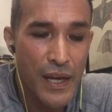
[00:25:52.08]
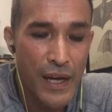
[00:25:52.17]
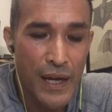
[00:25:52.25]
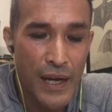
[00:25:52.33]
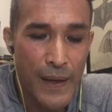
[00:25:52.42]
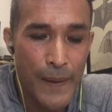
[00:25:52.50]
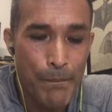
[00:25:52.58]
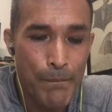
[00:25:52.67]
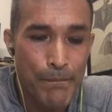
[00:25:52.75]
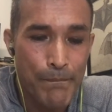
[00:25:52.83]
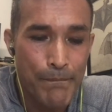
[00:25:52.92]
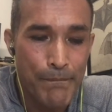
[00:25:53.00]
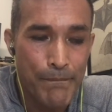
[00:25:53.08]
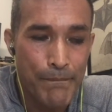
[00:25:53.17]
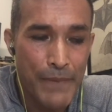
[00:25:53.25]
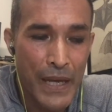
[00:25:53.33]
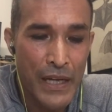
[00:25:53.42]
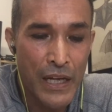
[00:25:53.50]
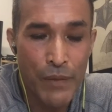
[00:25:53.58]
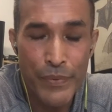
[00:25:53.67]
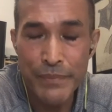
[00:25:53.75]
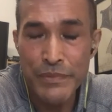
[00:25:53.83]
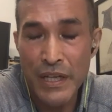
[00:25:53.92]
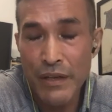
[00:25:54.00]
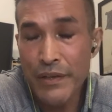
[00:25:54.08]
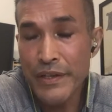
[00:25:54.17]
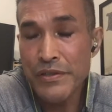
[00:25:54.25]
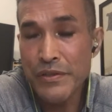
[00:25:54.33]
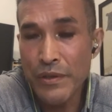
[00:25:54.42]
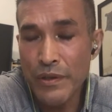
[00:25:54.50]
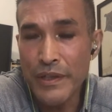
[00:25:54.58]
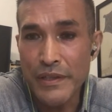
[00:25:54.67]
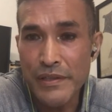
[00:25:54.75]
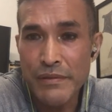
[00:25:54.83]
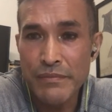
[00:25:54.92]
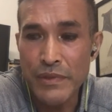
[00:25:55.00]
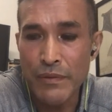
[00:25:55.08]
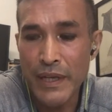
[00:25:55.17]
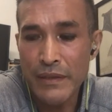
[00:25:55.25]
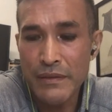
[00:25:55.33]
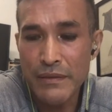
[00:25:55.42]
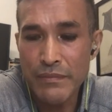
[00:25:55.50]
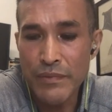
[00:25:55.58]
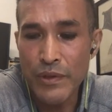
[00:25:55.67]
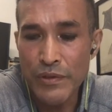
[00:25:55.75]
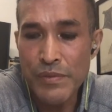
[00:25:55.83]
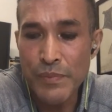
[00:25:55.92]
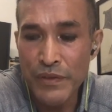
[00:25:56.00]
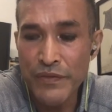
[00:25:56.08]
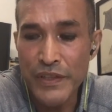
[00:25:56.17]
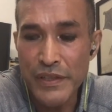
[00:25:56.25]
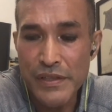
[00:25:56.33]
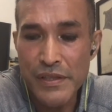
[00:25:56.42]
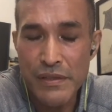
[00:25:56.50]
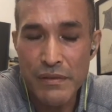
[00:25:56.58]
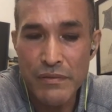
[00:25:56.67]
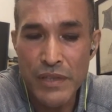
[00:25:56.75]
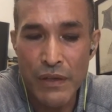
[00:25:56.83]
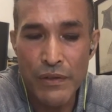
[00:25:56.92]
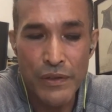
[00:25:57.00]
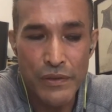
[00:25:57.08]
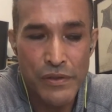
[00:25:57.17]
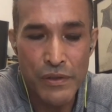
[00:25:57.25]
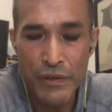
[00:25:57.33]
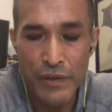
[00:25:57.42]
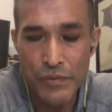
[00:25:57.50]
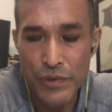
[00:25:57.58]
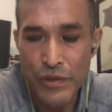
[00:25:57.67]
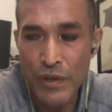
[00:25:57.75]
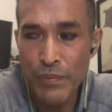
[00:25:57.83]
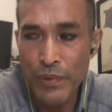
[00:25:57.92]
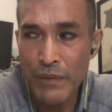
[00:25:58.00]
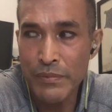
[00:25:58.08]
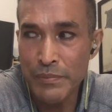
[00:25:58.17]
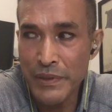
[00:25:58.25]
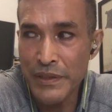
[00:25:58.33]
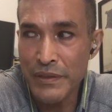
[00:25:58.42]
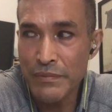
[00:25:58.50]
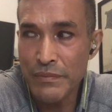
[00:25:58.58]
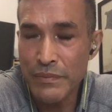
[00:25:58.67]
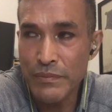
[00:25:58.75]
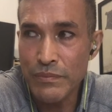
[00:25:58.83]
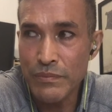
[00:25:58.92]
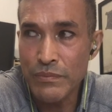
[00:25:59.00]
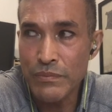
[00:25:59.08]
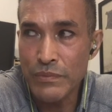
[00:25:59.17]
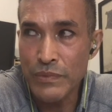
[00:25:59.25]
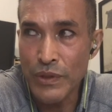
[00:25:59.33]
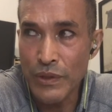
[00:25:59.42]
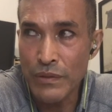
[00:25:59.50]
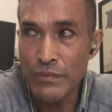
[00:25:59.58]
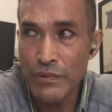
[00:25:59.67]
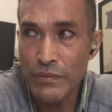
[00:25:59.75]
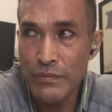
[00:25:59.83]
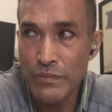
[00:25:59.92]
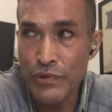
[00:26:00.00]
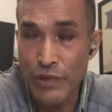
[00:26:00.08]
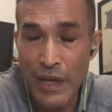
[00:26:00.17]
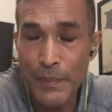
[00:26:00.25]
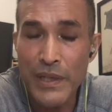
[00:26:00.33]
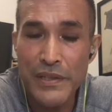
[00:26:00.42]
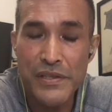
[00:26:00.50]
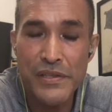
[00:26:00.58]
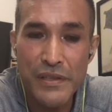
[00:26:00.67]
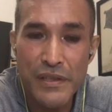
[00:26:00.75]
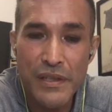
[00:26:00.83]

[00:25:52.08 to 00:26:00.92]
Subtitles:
um, and help them tell their stories, direct those movies, tell those stories, which are probably, dramas,